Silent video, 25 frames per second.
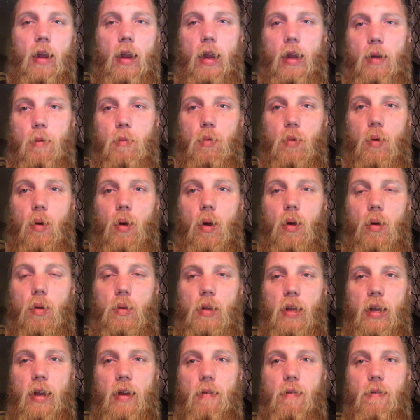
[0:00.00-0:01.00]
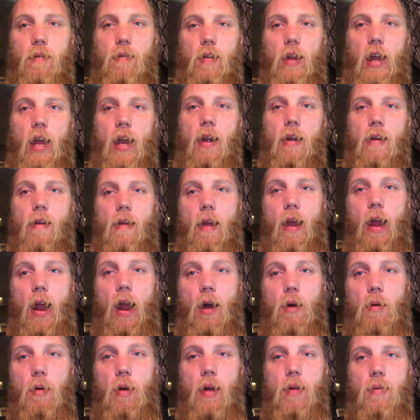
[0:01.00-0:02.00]
it will all lay flat.
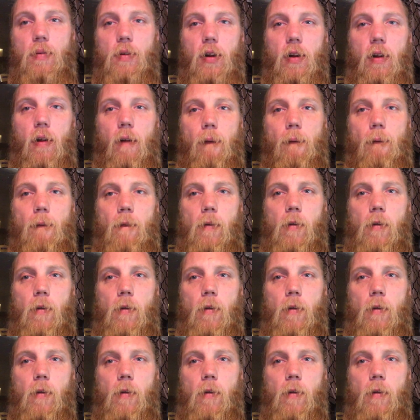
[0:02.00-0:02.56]
However,